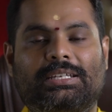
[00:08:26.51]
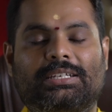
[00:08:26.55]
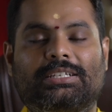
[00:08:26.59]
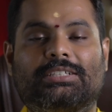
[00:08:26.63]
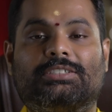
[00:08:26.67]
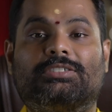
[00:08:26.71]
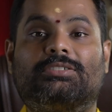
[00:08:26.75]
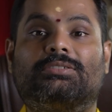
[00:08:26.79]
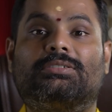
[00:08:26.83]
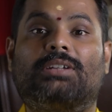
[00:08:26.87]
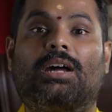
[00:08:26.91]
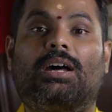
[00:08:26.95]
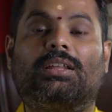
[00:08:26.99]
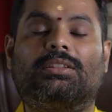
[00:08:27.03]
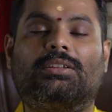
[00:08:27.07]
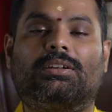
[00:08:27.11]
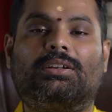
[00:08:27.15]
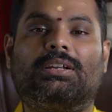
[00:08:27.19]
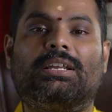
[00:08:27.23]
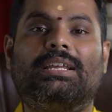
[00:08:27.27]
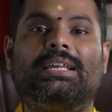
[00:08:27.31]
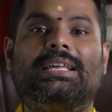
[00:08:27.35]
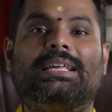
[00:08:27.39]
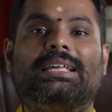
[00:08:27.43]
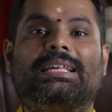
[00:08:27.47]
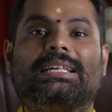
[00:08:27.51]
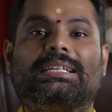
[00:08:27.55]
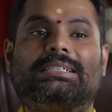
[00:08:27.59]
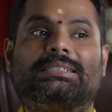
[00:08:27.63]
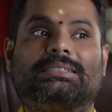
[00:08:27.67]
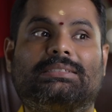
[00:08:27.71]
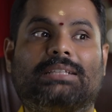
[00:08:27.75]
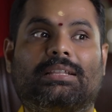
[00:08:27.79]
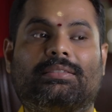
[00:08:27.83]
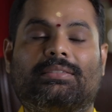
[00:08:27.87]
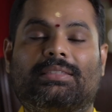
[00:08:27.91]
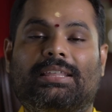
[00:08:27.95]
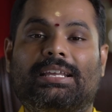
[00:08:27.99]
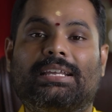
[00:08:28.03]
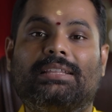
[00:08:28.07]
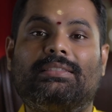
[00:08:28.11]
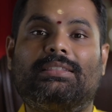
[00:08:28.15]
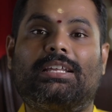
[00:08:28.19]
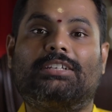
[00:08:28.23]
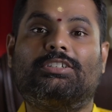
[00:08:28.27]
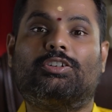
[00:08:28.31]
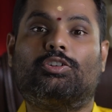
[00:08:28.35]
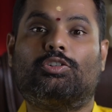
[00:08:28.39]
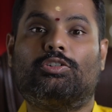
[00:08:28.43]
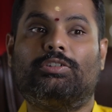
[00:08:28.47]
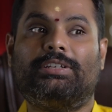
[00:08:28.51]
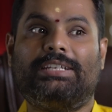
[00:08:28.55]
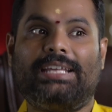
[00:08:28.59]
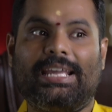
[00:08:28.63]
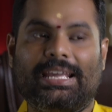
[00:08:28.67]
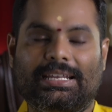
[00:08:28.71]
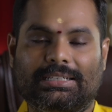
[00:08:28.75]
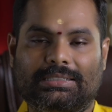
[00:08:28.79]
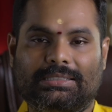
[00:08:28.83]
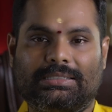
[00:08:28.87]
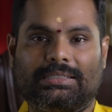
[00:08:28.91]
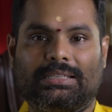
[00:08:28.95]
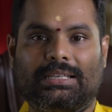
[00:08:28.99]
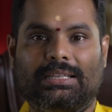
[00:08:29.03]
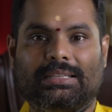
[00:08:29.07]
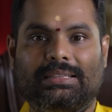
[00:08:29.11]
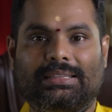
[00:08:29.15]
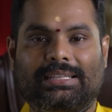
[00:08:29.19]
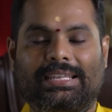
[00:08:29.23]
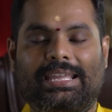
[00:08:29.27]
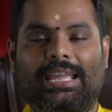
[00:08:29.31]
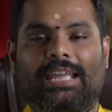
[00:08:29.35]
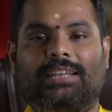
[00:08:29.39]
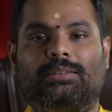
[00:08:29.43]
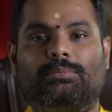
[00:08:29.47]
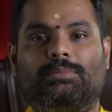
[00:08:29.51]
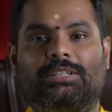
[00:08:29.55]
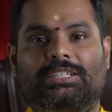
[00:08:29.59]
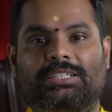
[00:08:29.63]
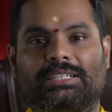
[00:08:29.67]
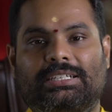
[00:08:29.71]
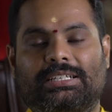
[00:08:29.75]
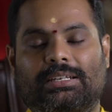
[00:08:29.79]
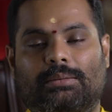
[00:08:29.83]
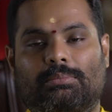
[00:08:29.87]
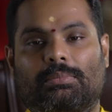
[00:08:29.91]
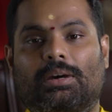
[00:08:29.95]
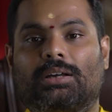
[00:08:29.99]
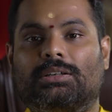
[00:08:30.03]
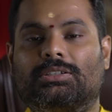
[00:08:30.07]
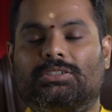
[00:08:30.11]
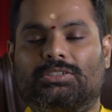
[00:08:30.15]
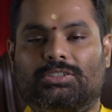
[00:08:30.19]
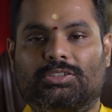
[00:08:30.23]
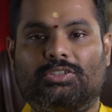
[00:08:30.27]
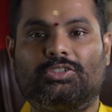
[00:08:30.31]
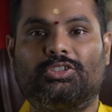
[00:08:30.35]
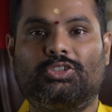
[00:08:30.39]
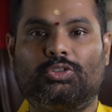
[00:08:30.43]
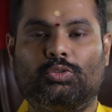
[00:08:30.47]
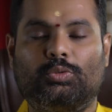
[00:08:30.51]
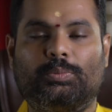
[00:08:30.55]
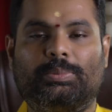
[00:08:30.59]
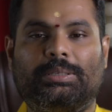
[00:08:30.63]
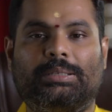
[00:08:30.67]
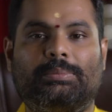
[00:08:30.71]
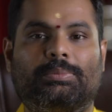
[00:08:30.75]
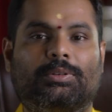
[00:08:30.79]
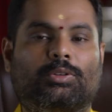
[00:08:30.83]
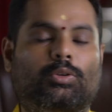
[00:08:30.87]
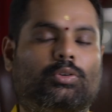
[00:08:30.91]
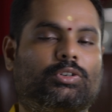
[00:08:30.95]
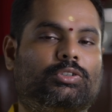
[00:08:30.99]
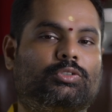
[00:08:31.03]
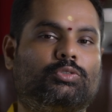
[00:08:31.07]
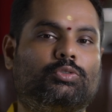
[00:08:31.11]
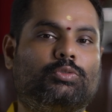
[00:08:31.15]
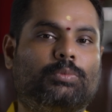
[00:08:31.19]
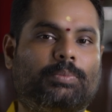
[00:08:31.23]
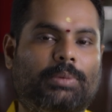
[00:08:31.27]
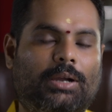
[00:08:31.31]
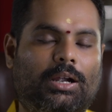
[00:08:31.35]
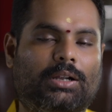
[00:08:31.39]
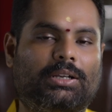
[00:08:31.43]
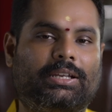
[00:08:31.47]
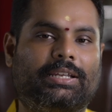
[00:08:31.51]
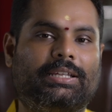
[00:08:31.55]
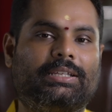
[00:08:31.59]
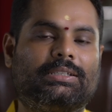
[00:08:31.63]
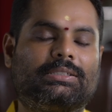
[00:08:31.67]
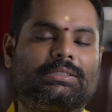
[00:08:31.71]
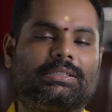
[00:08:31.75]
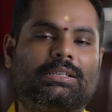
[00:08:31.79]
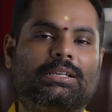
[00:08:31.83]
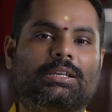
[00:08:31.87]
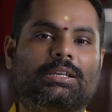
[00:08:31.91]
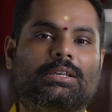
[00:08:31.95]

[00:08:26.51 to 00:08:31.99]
It's rather is the thing that creates the enmity amongst two people or two parties.